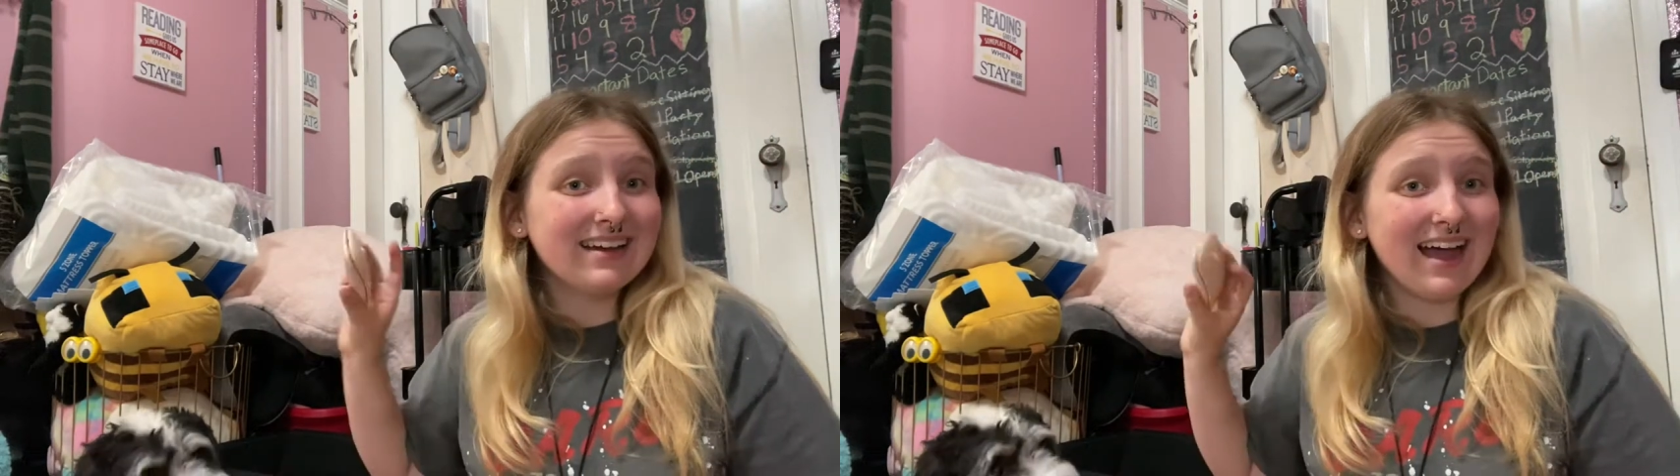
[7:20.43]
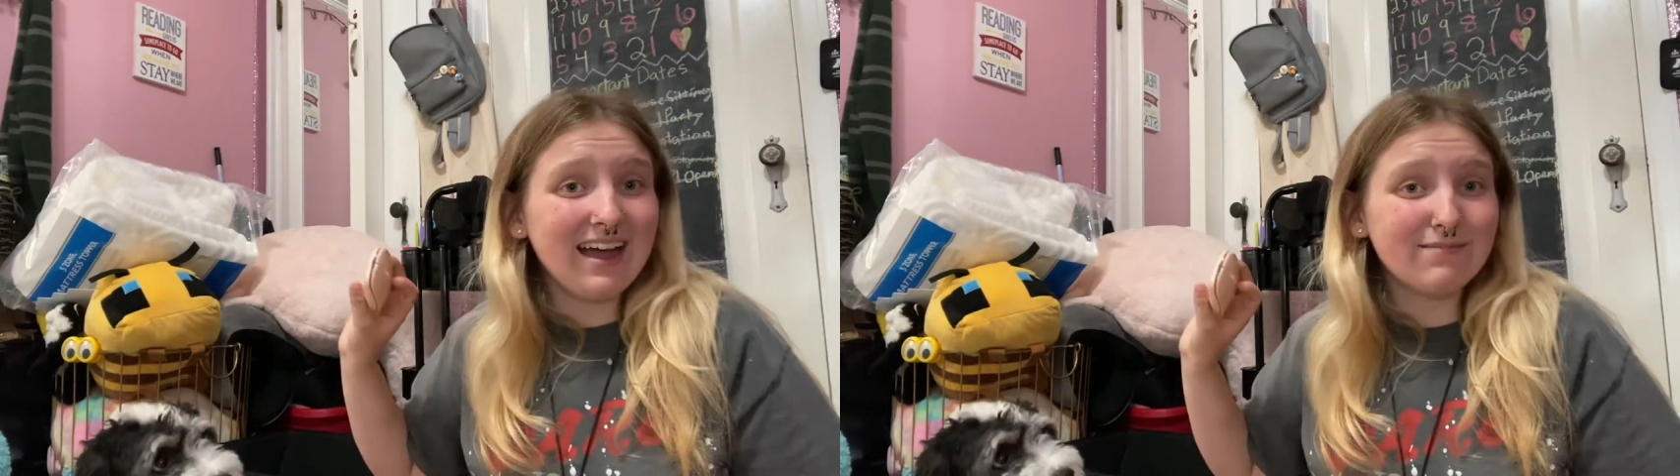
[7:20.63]

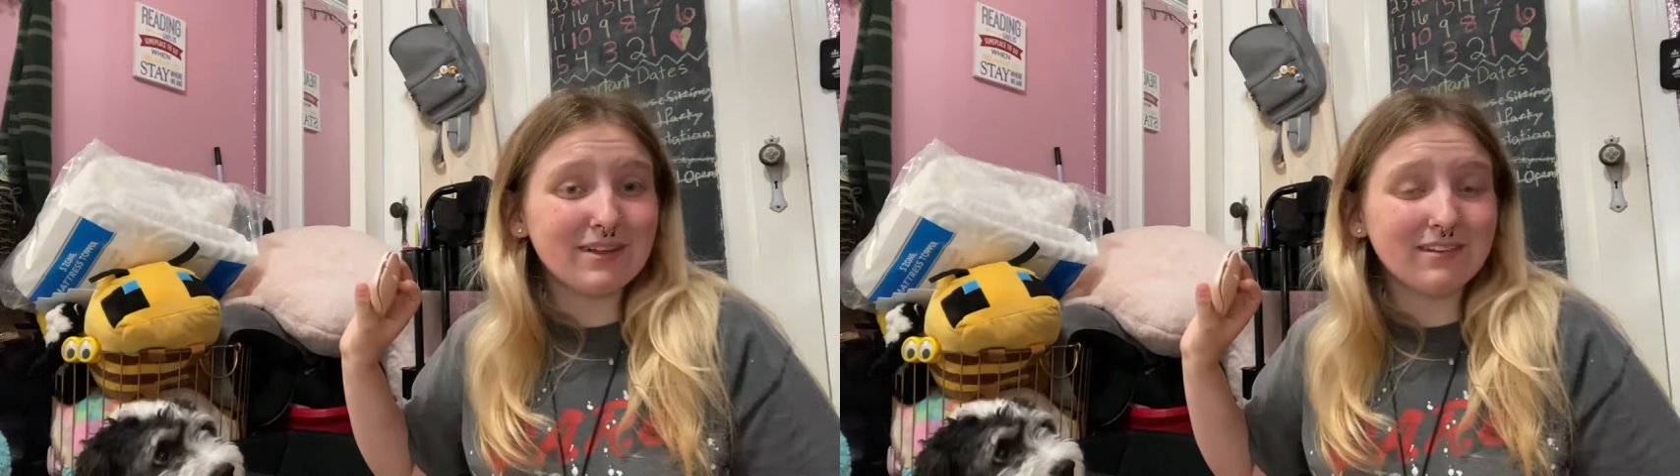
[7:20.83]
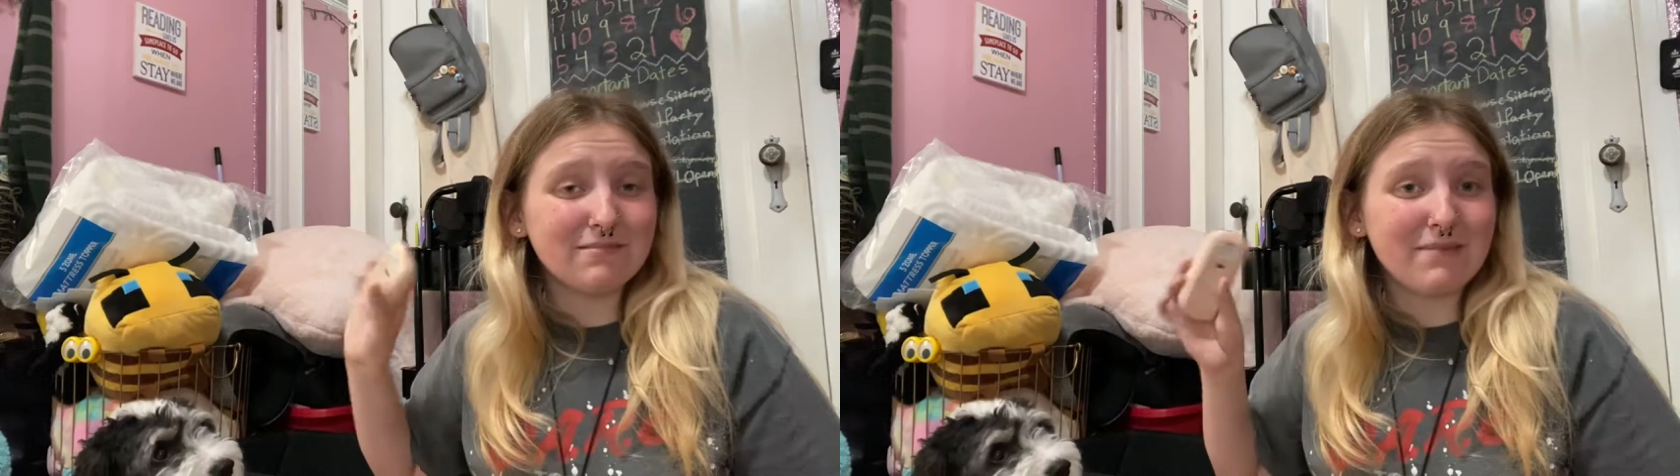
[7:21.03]
I have my
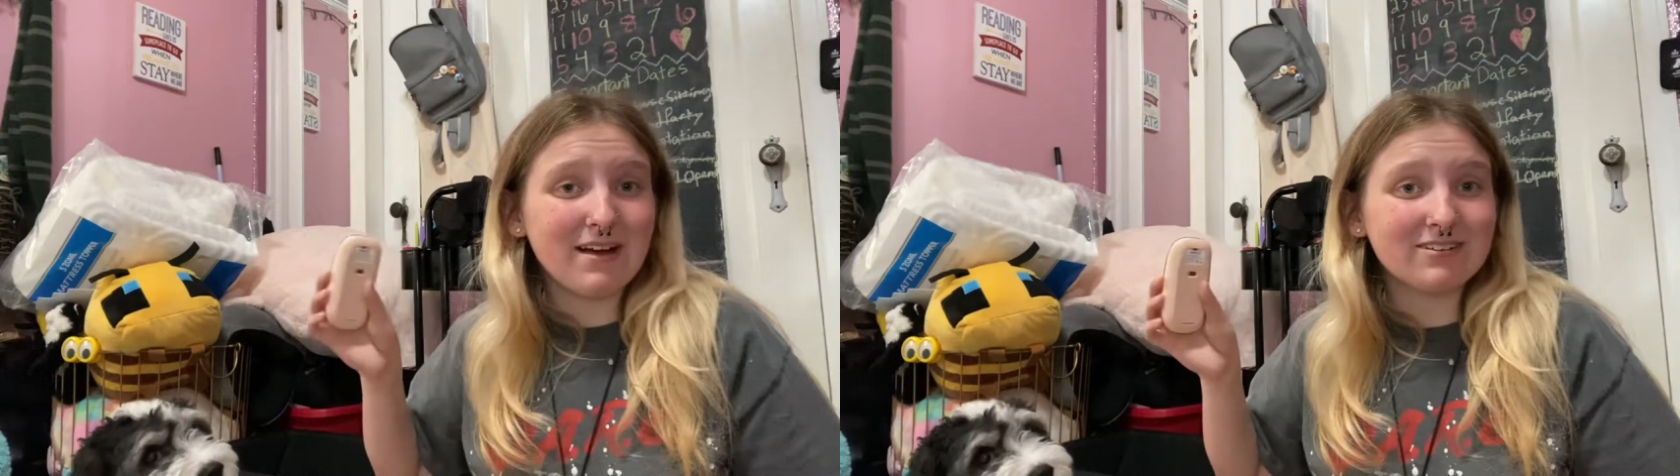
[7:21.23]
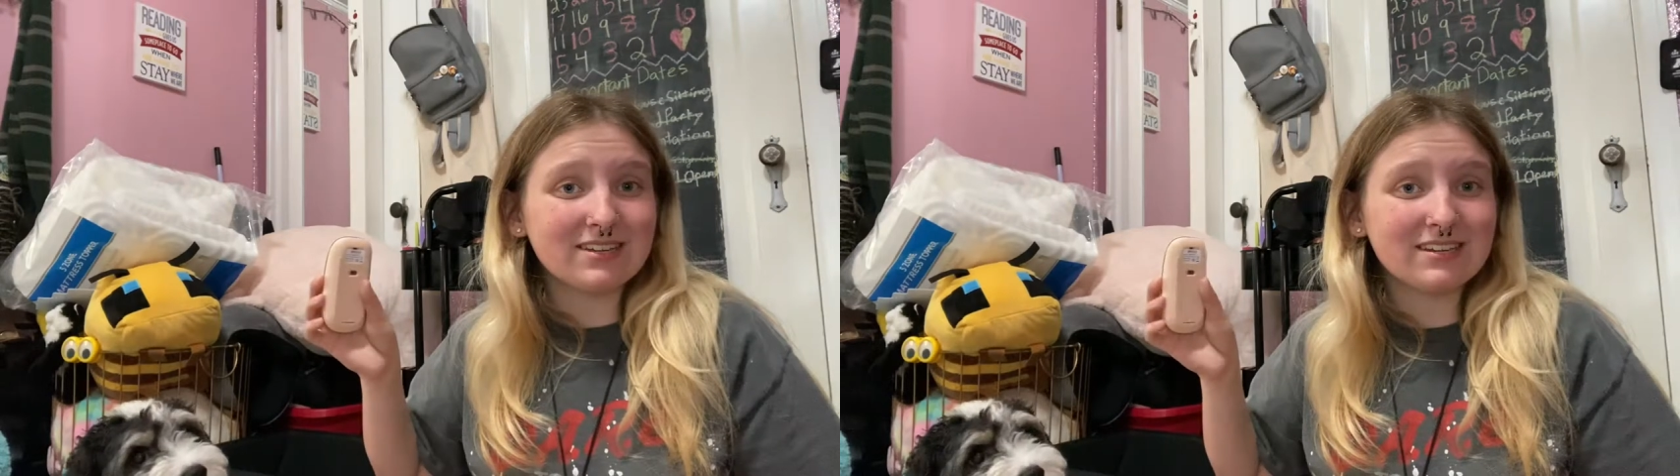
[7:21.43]
little
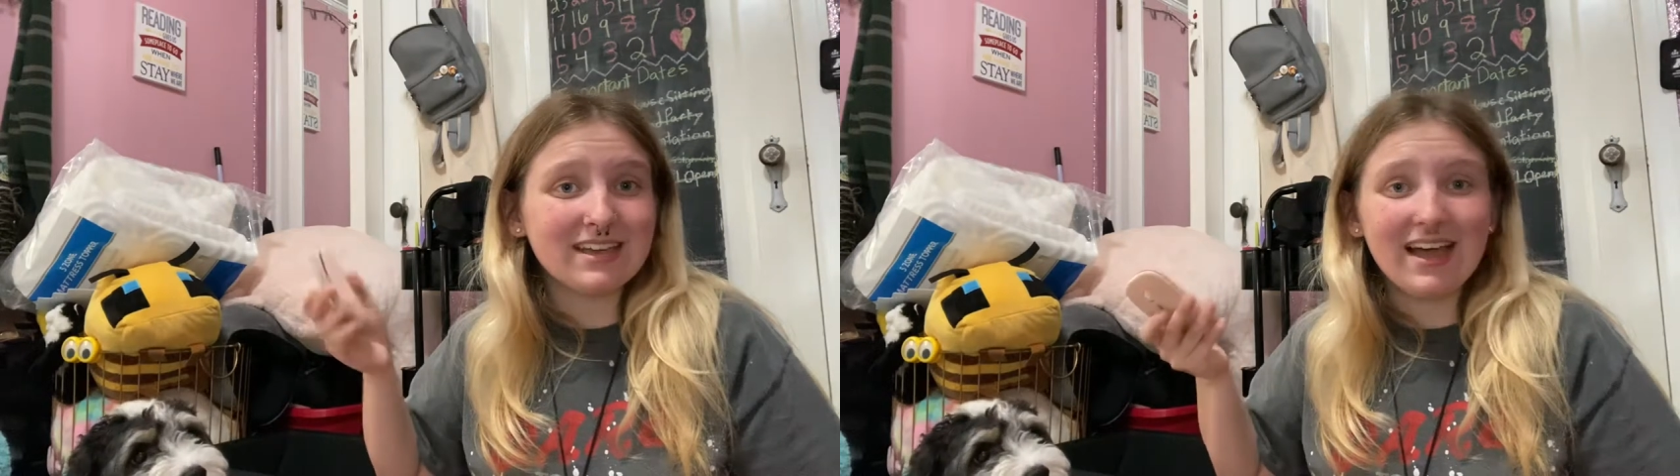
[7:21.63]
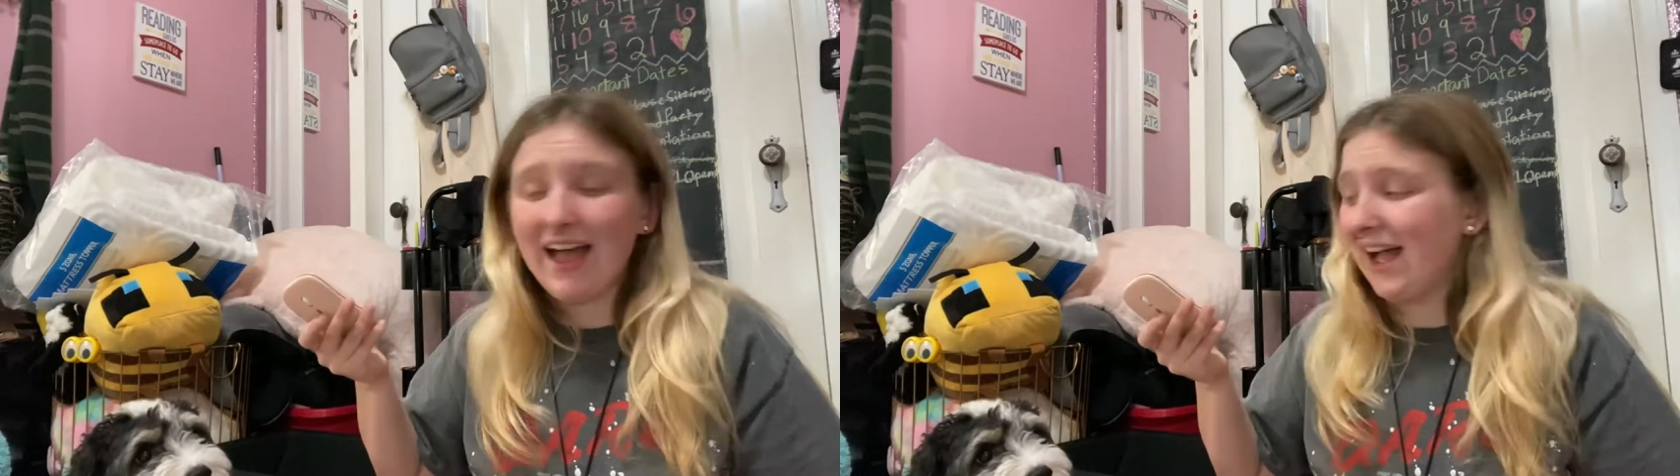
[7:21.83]
mouse
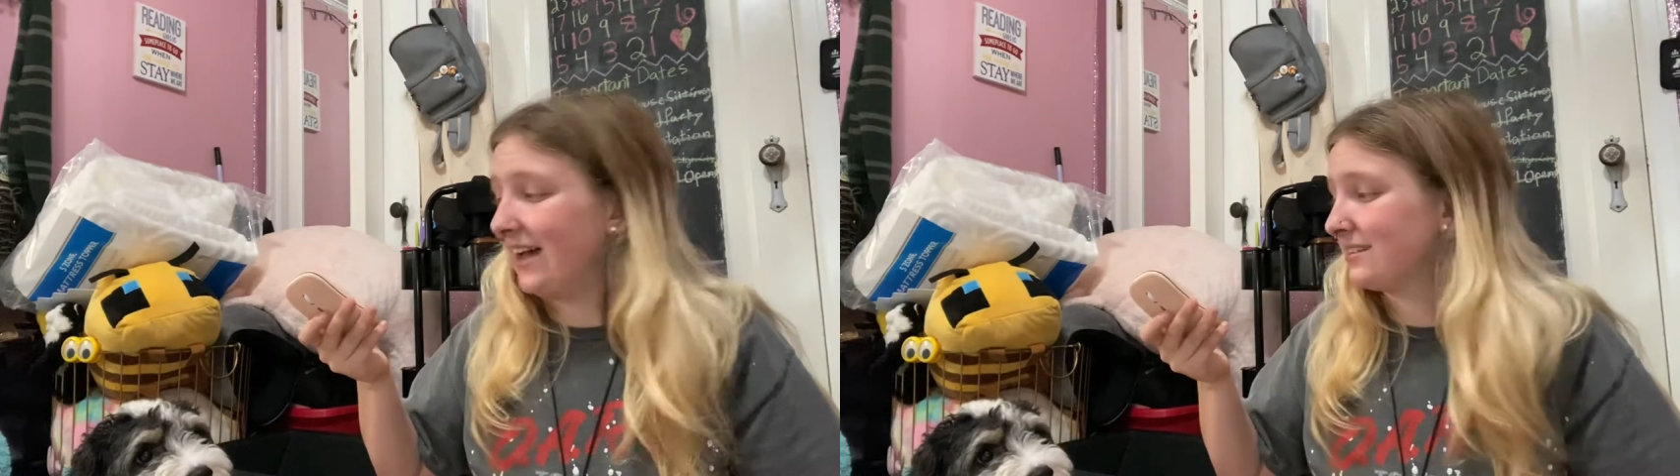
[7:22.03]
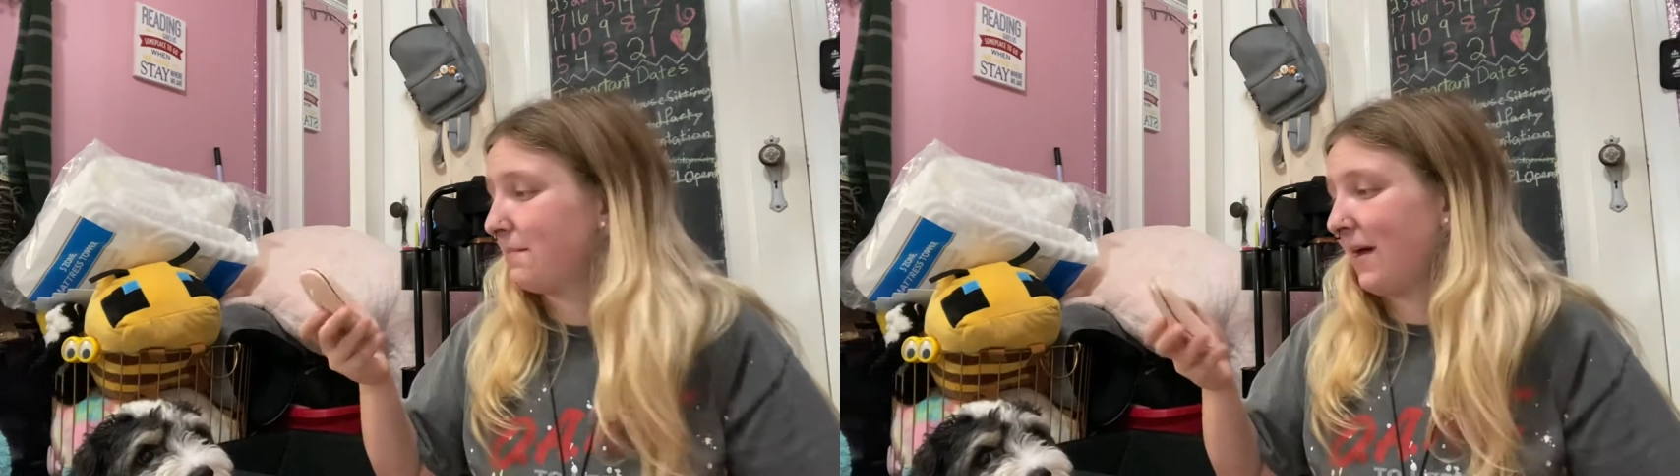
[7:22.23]

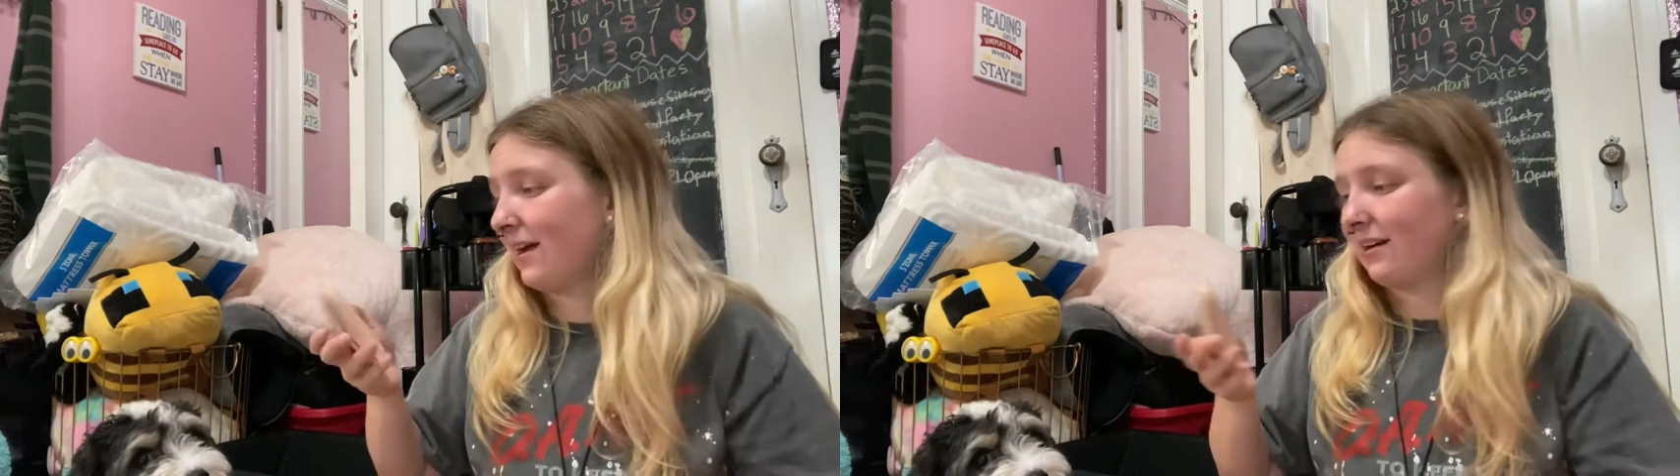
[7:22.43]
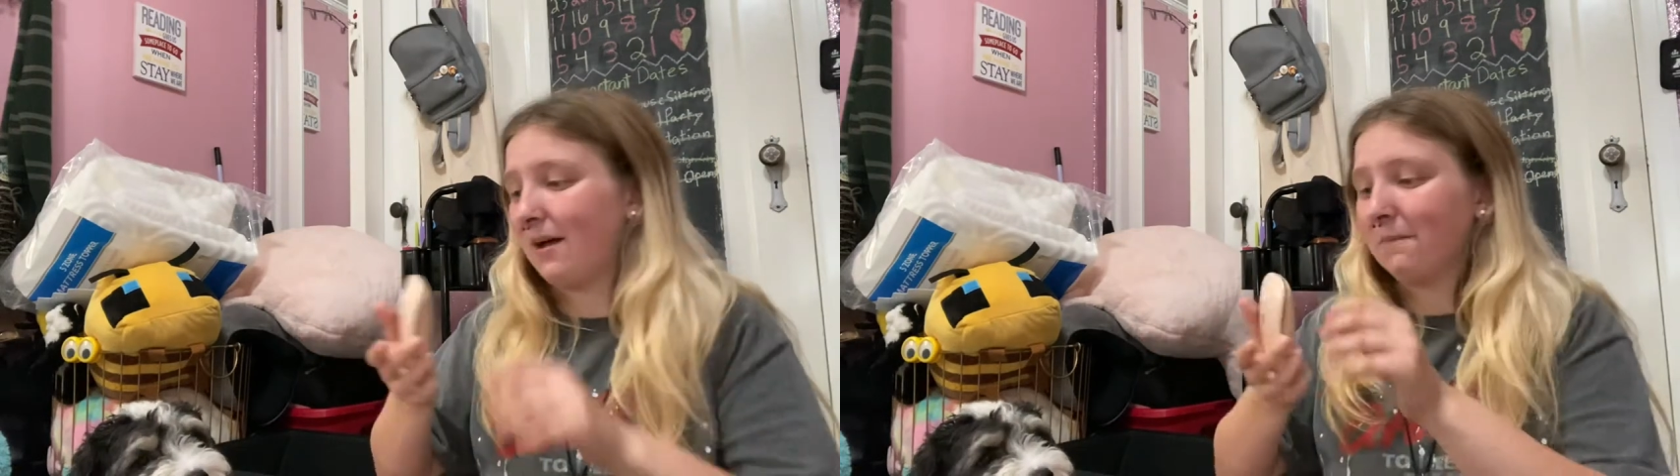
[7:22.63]
as a
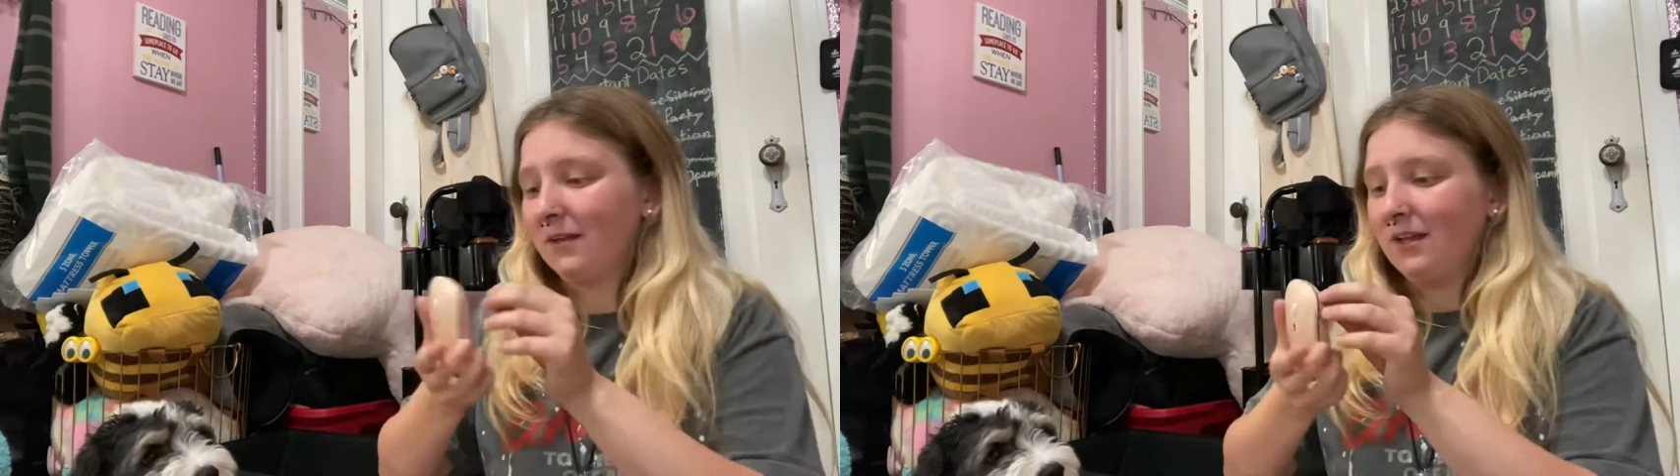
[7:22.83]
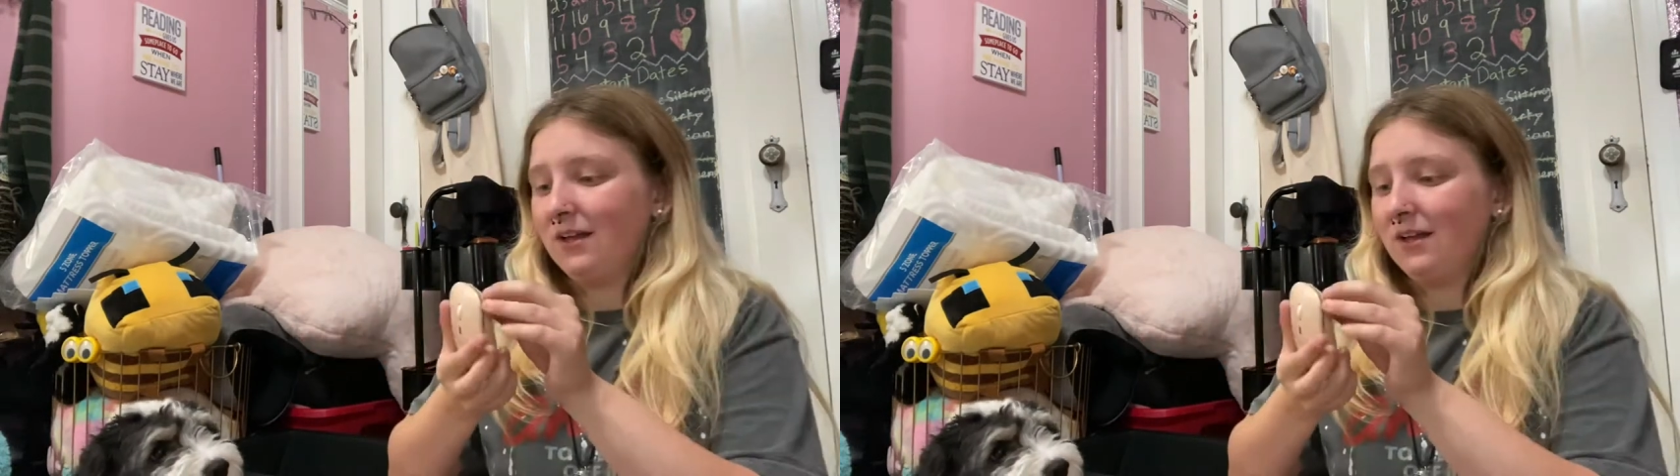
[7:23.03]
backup.